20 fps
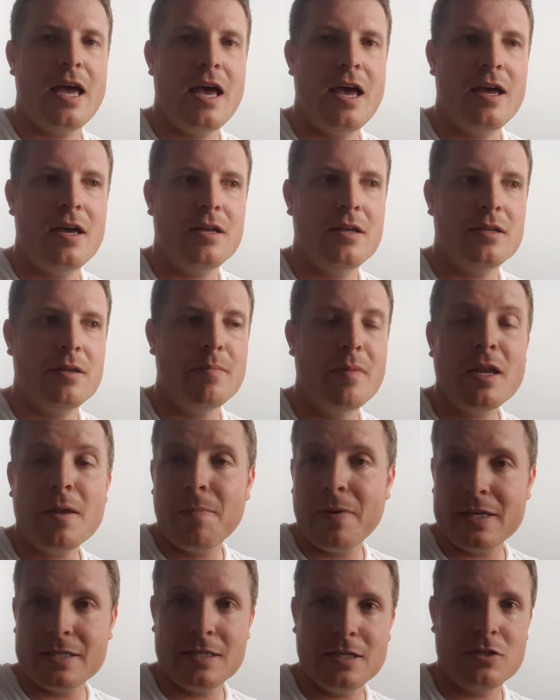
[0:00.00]
and a mini
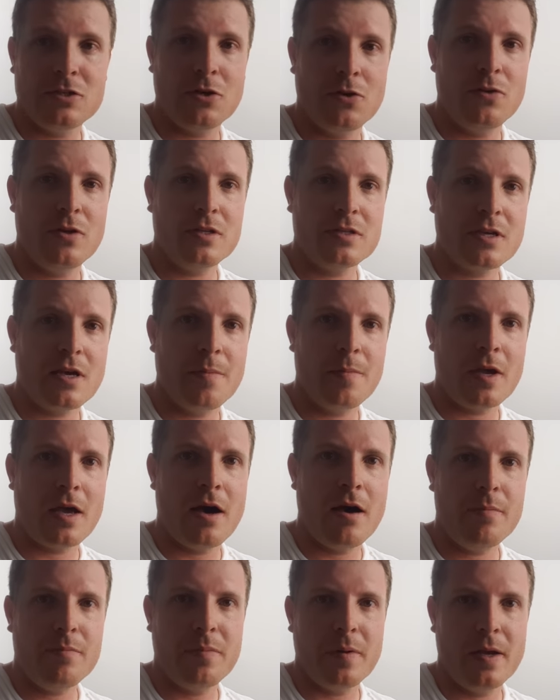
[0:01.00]
PC2 that's coming
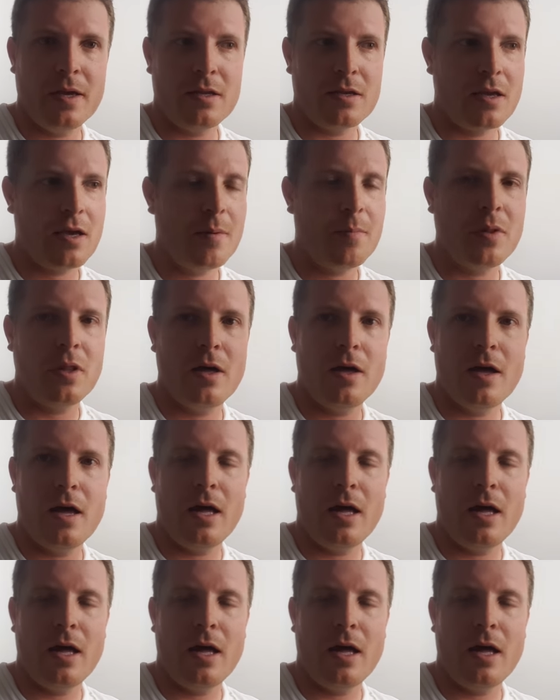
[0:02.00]
up and a couple of